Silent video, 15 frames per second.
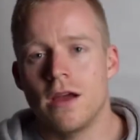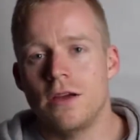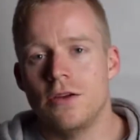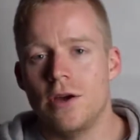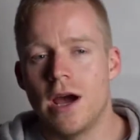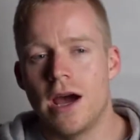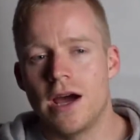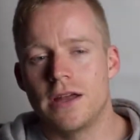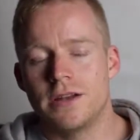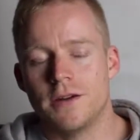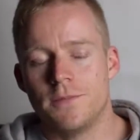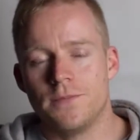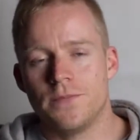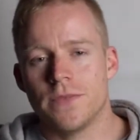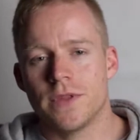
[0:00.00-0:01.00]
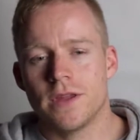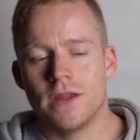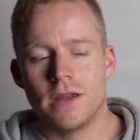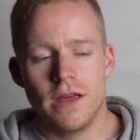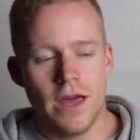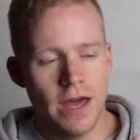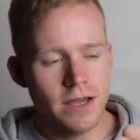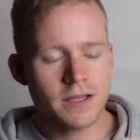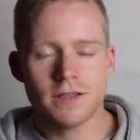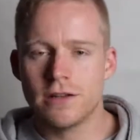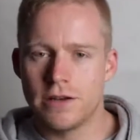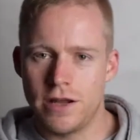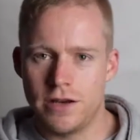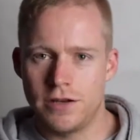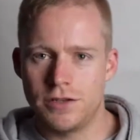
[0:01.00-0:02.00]
You had
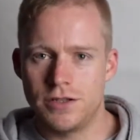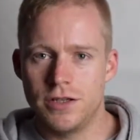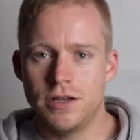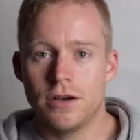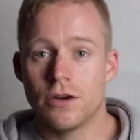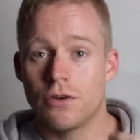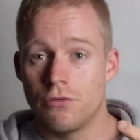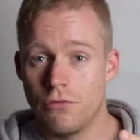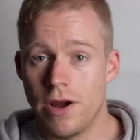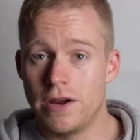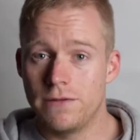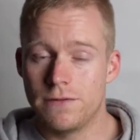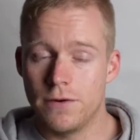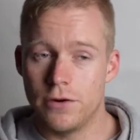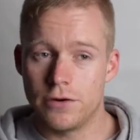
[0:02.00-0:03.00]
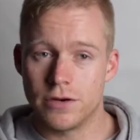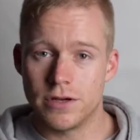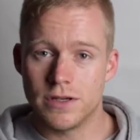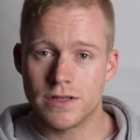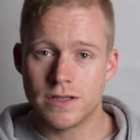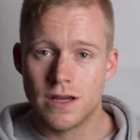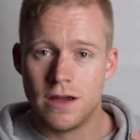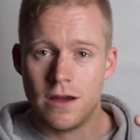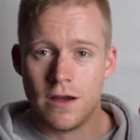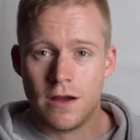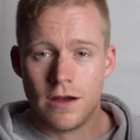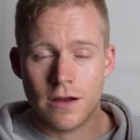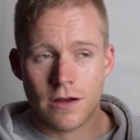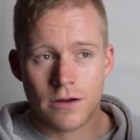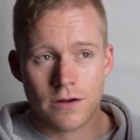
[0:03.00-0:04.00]
excellent energy, great focus,
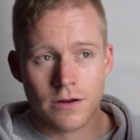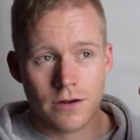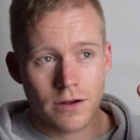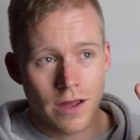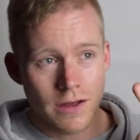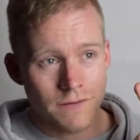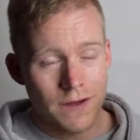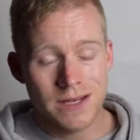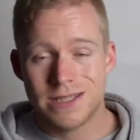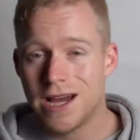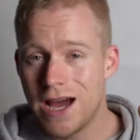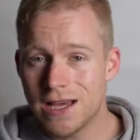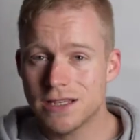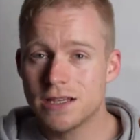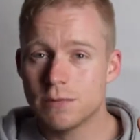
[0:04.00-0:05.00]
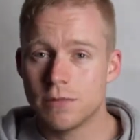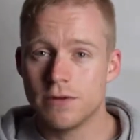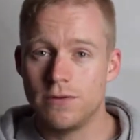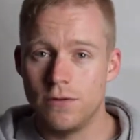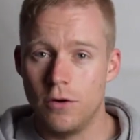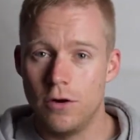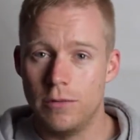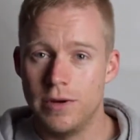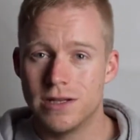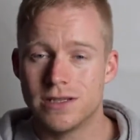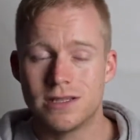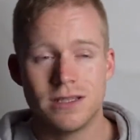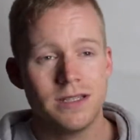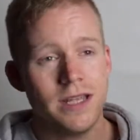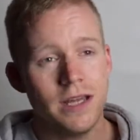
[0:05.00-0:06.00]
fantastic
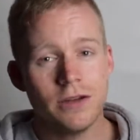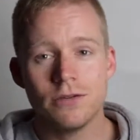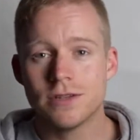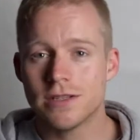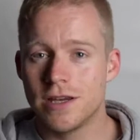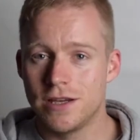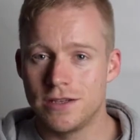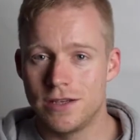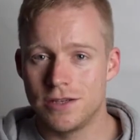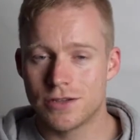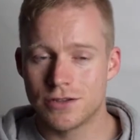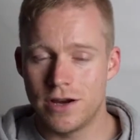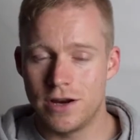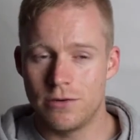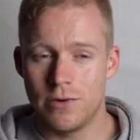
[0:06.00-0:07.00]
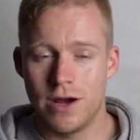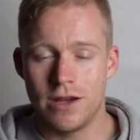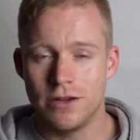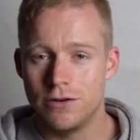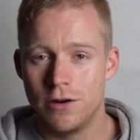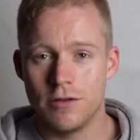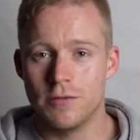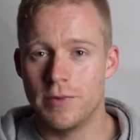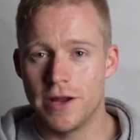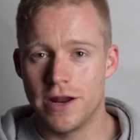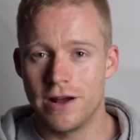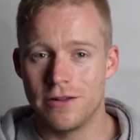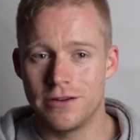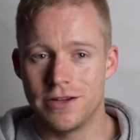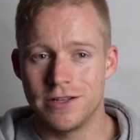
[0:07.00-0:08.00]
performance. The tingles kicked in straight away. You know the
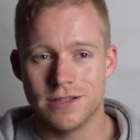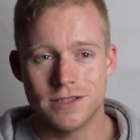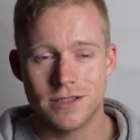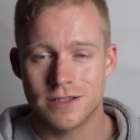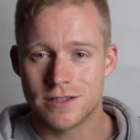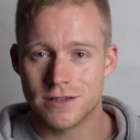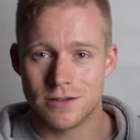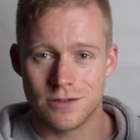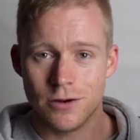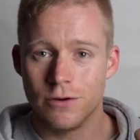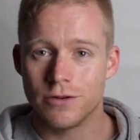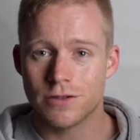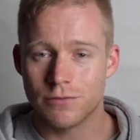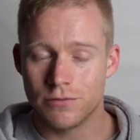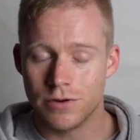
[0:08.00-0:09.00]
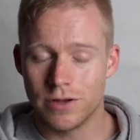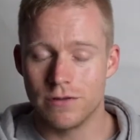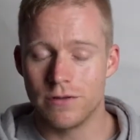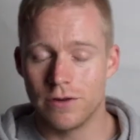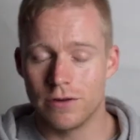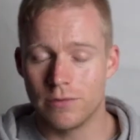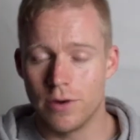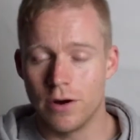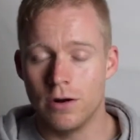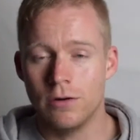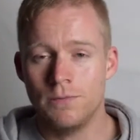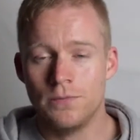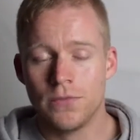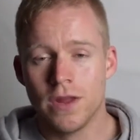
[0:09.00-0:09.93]
beta-alanine's just dosed really, very well.